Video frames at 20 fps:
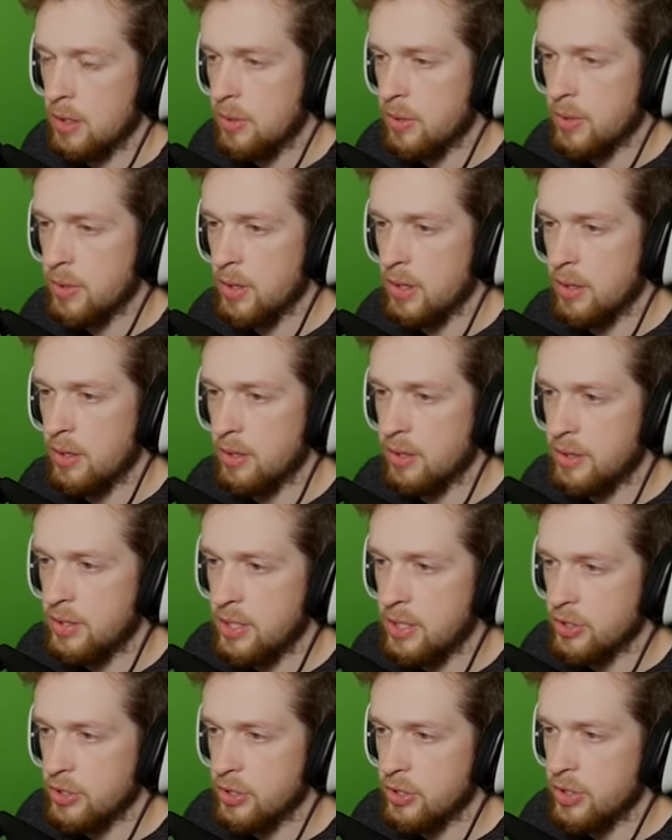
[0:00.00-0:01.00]
You can
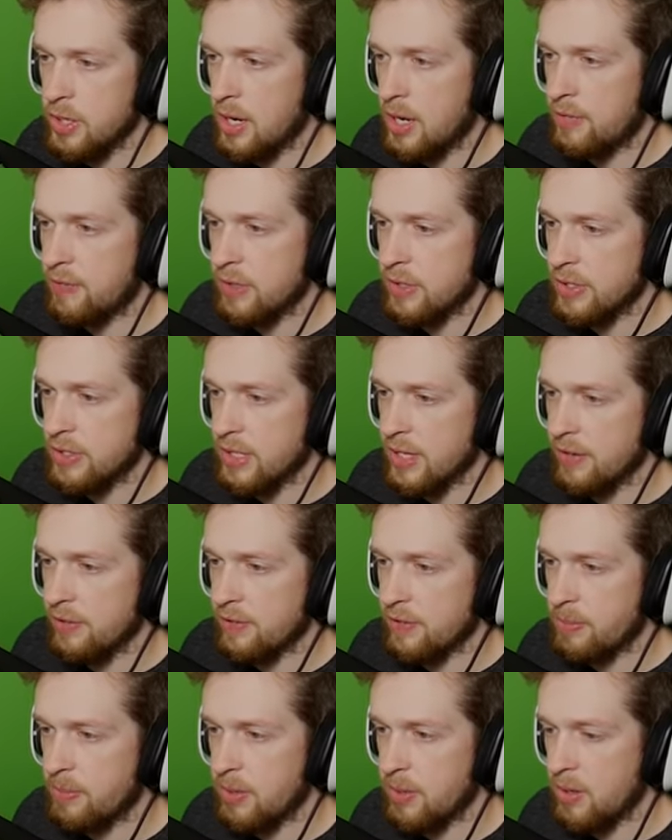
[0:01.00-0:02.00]
teach it to offer its
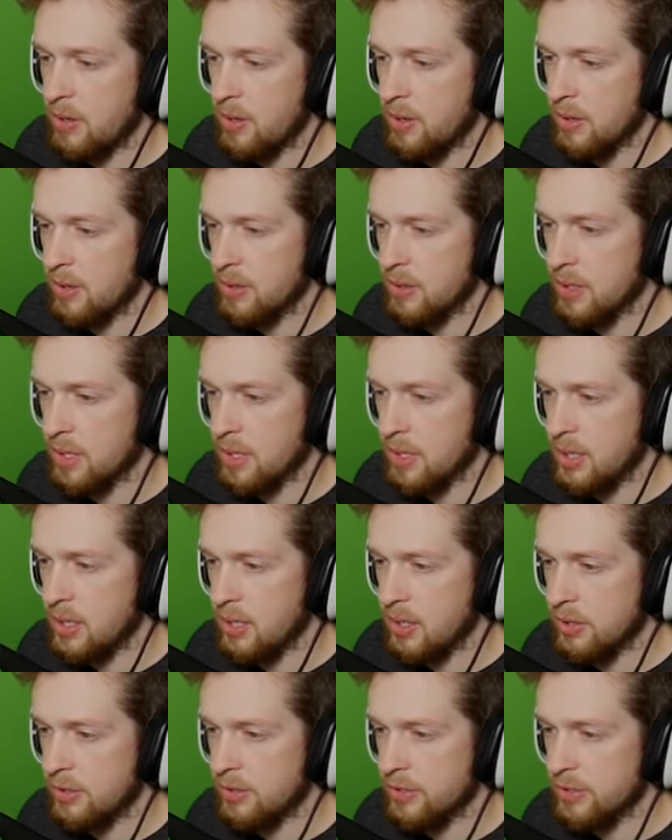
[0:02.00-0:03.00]
left paw. Okay, yeah,
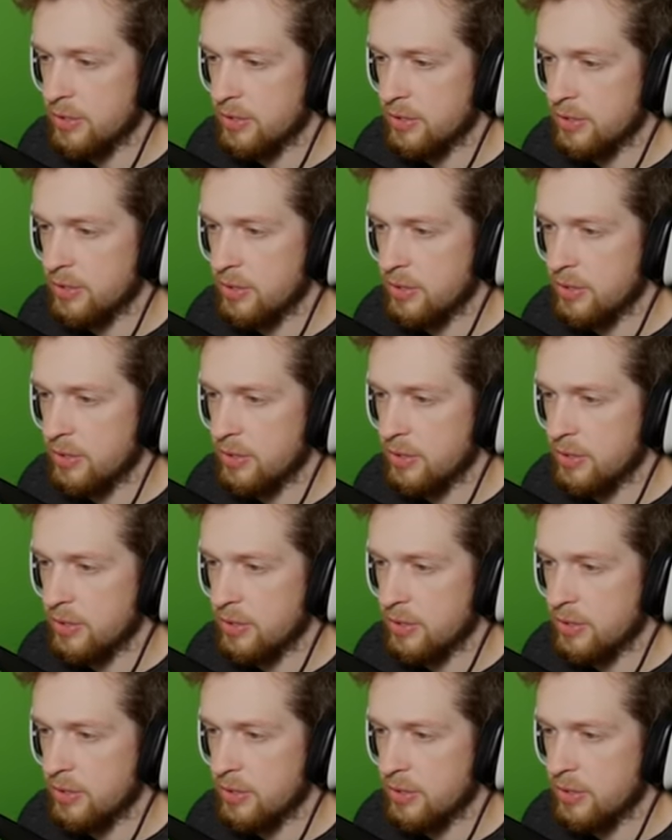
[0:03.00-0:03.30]
let's let's